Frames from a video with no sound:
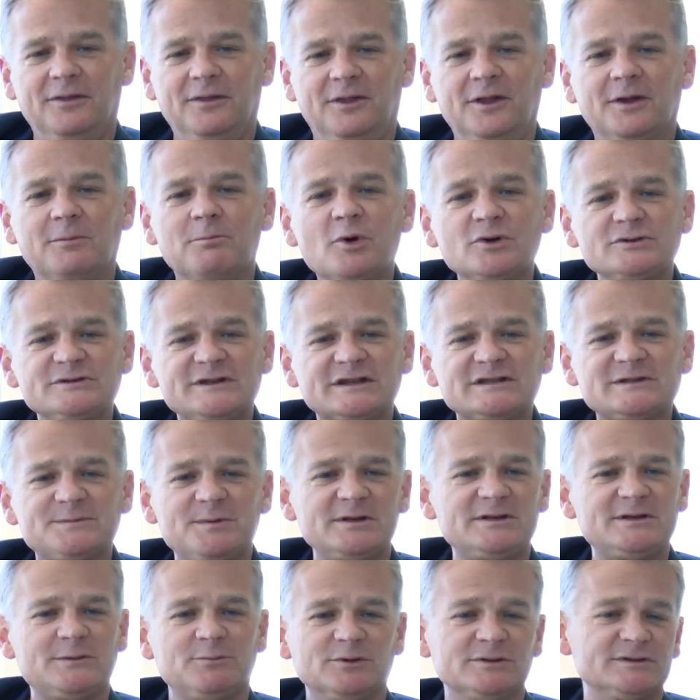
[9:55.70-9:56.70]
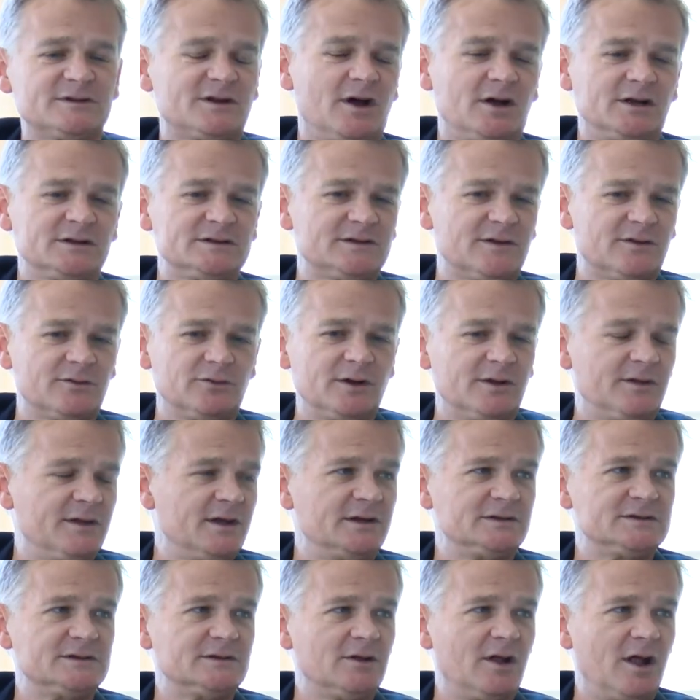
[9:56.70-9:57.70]
the most expensive ones cost thirty
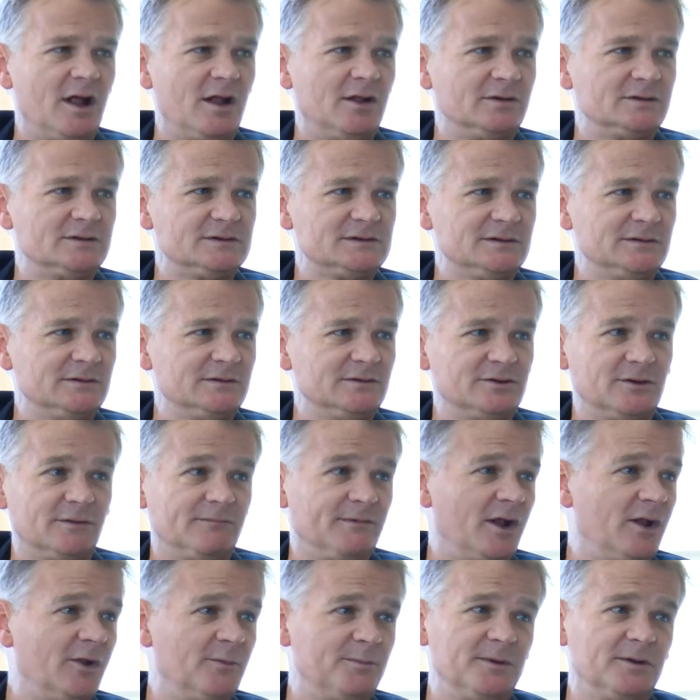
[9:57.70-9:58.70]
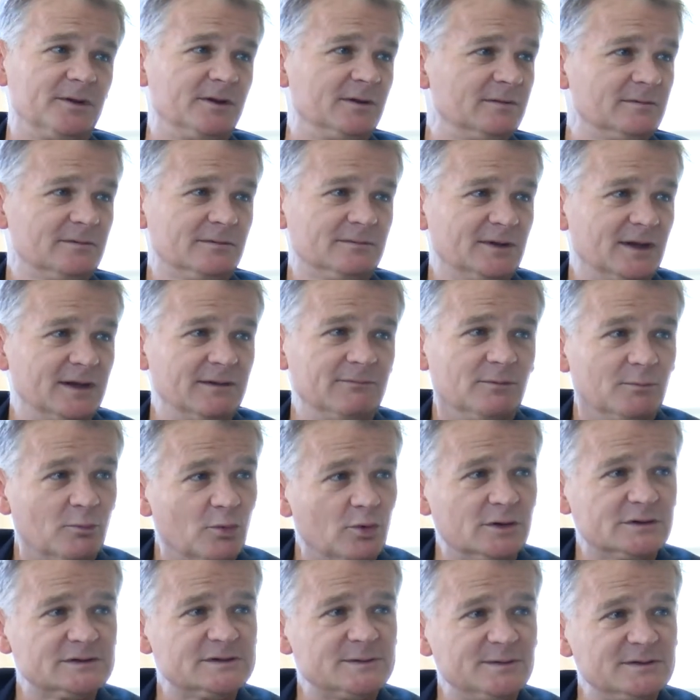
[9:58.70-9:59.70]
thousand dollars, and they're developing even
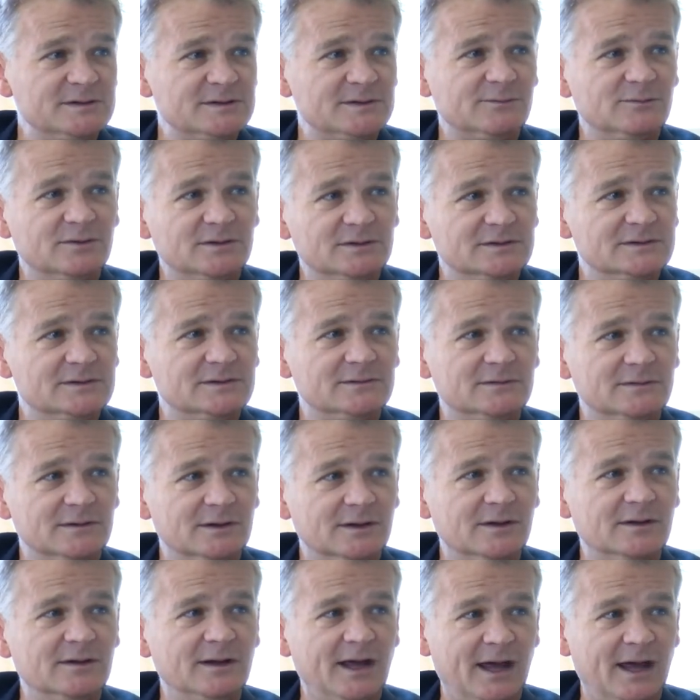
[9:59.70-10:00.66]
more expensive ones that